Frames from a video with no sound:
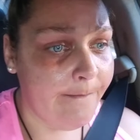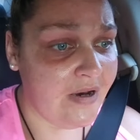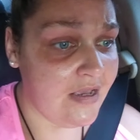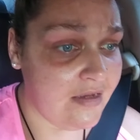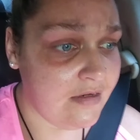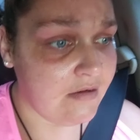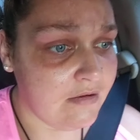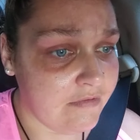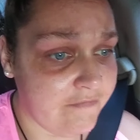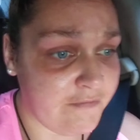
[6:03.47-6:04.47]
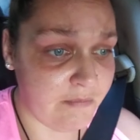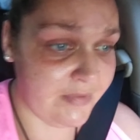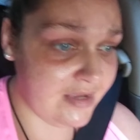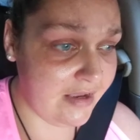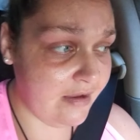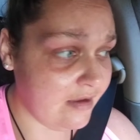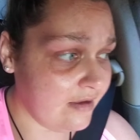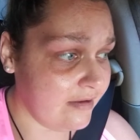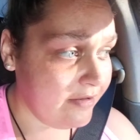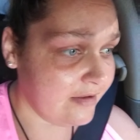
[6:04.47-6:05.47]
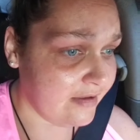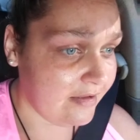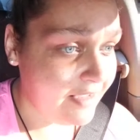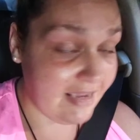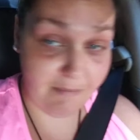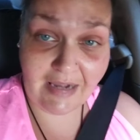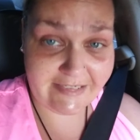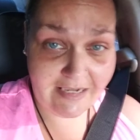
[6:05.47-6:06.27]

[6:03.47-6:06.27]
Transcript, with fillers: But for me, in my